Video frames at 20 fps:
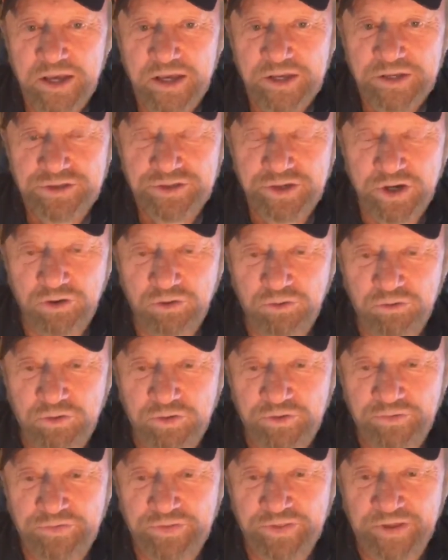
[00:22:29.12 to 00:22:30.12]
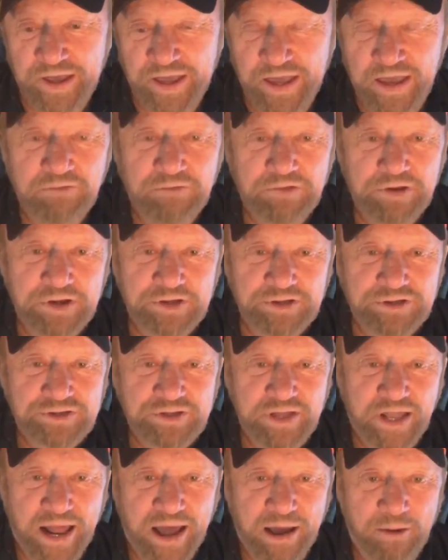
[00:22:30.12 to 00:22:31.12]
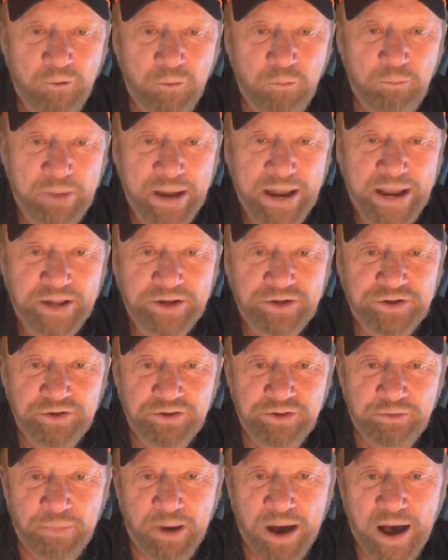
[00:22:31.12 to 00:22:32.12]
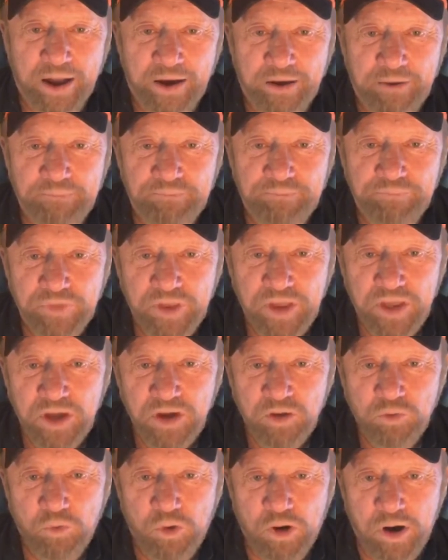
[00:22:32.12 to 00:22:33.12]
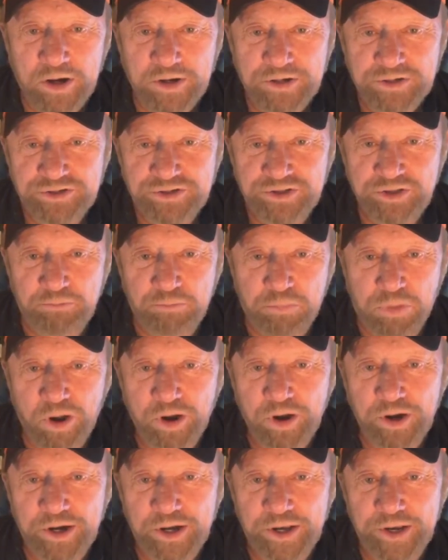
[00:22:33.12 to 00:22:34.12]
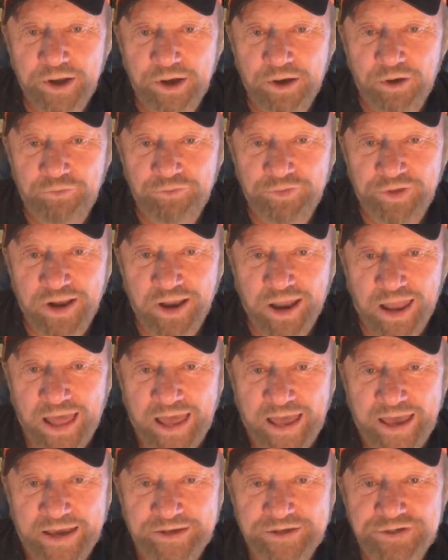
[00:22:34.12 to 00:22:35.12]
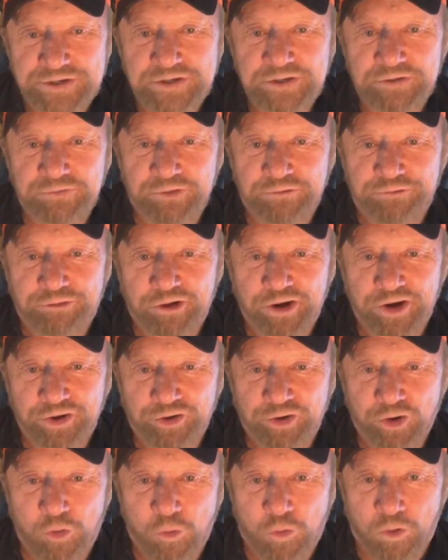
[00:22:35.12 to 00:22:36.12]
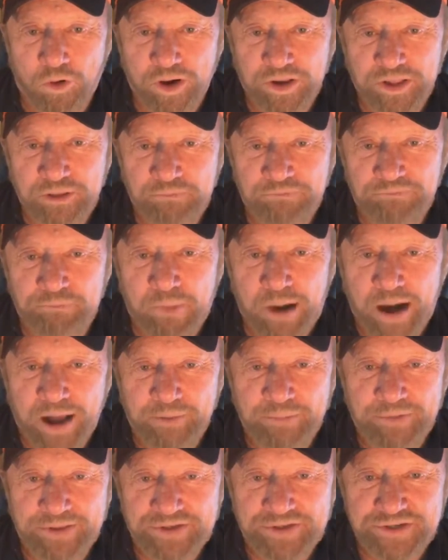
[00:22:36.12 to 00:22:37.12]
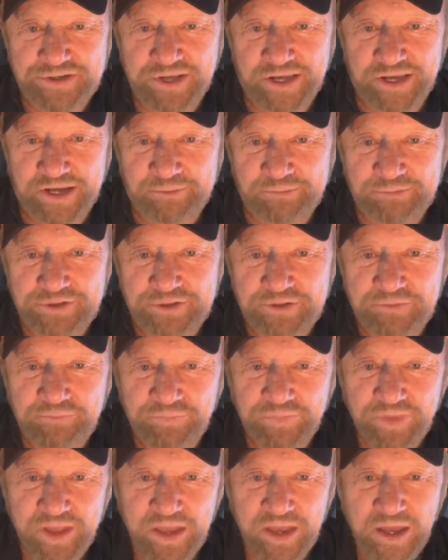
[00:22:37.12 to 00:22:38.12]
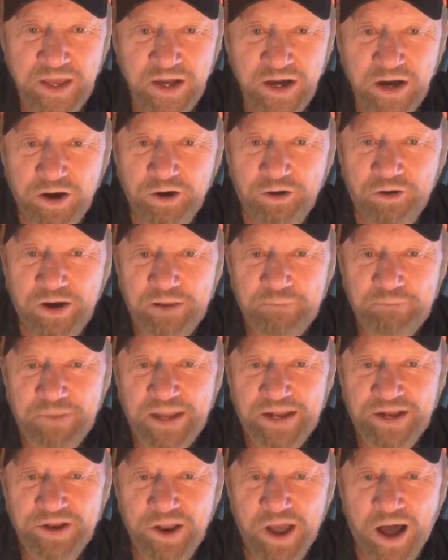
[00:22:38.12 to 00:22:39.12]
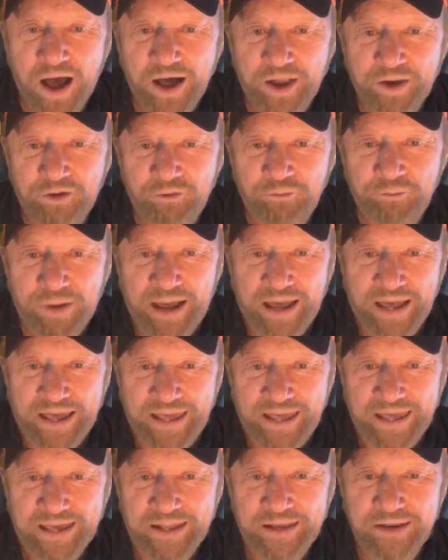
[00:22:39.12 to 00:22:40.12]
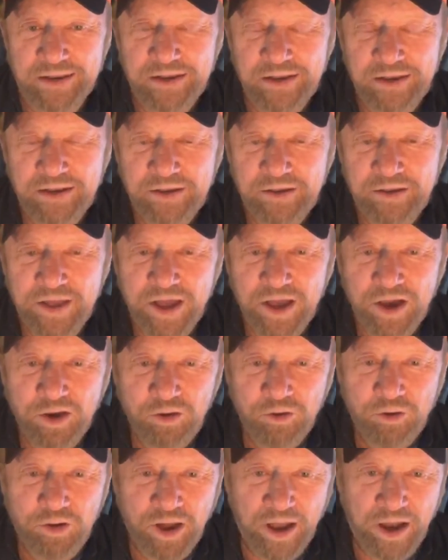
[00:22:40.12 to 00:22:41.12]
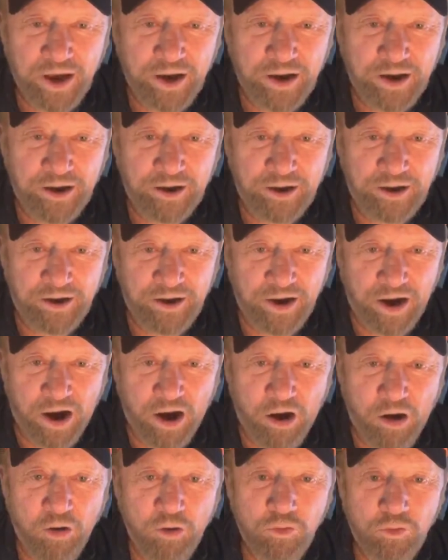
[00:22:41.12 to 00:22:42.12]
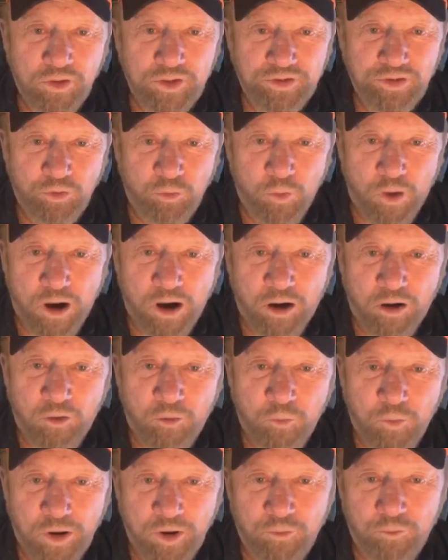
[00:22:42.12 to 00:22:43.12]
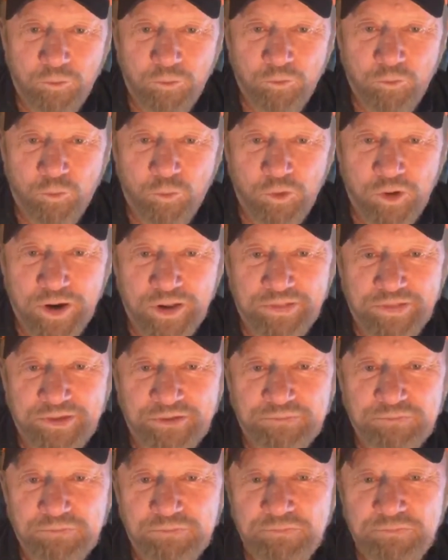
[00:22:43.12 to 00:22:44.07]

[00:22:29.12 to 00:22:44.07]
So the evidence that I made it to the bottom was the blood on the glass on the front door at the bottom of the steps, a great big knot on my head, a hole in the wall where one of the